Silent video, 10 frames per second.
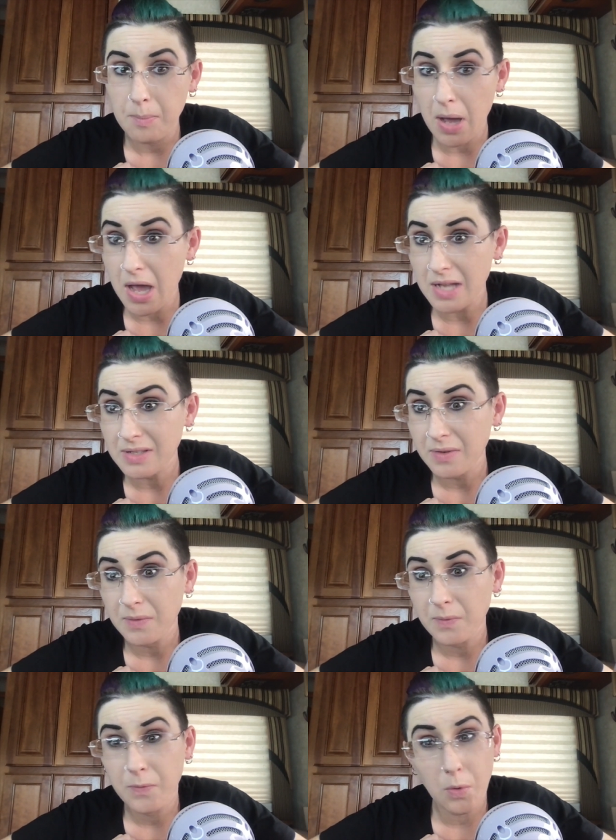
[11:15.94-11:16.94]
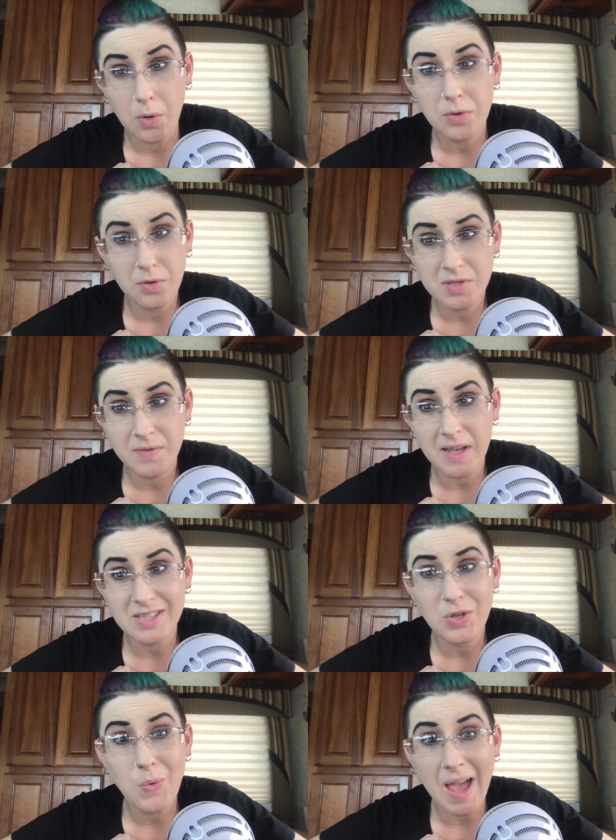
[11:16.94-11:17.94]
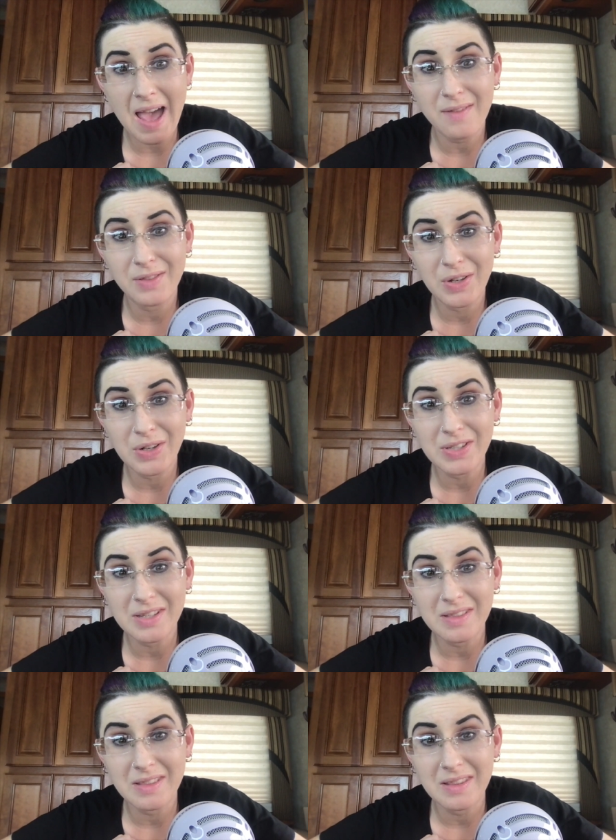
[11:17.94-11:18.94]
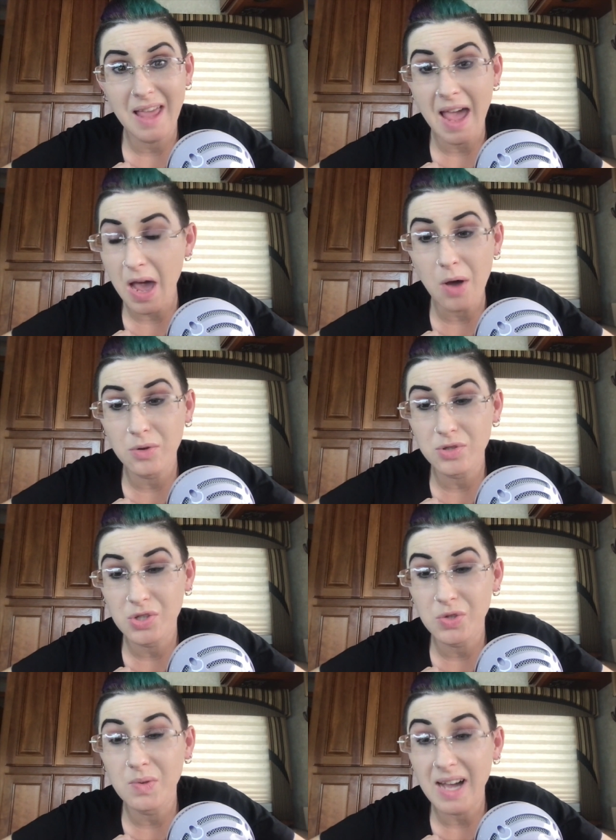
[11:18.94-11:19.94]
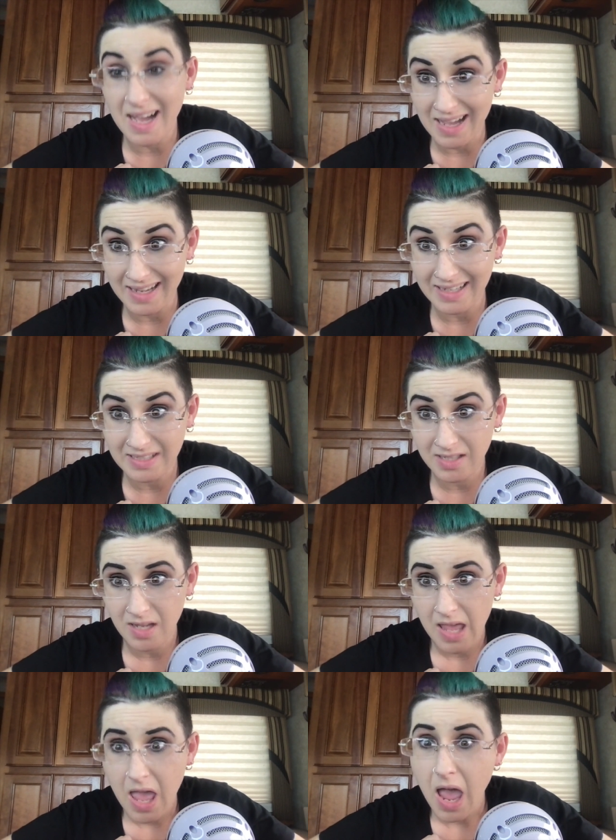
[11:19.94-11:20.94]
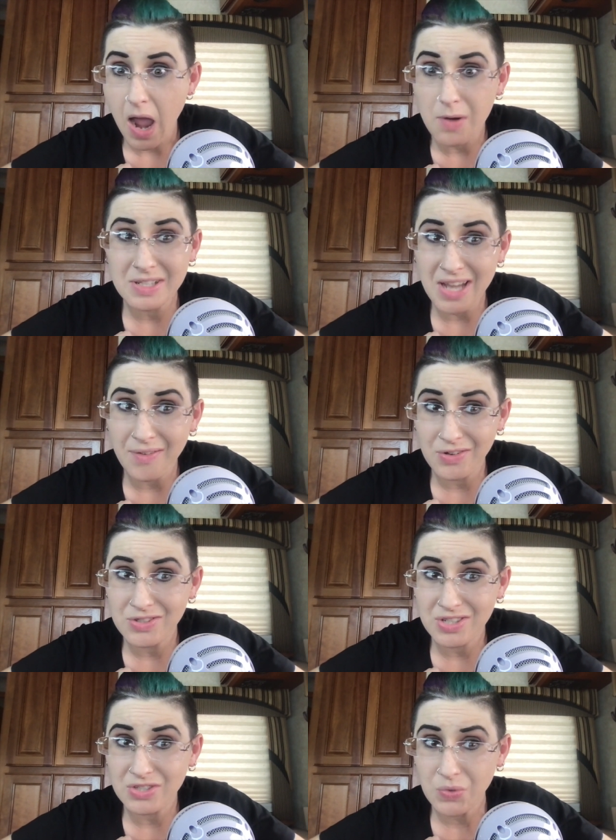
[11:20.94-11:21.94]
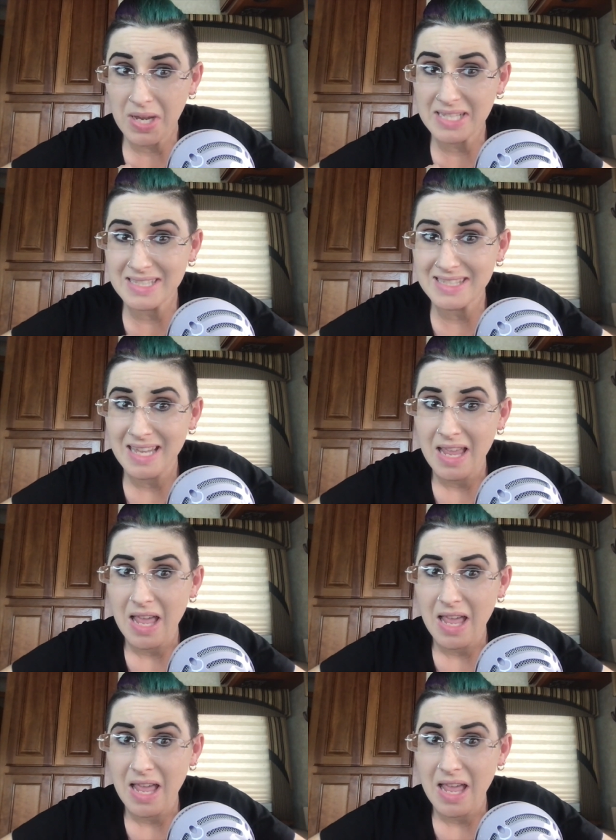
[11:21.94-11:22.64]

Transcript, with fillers: but for those of us who have learned how to hide our divergent traits,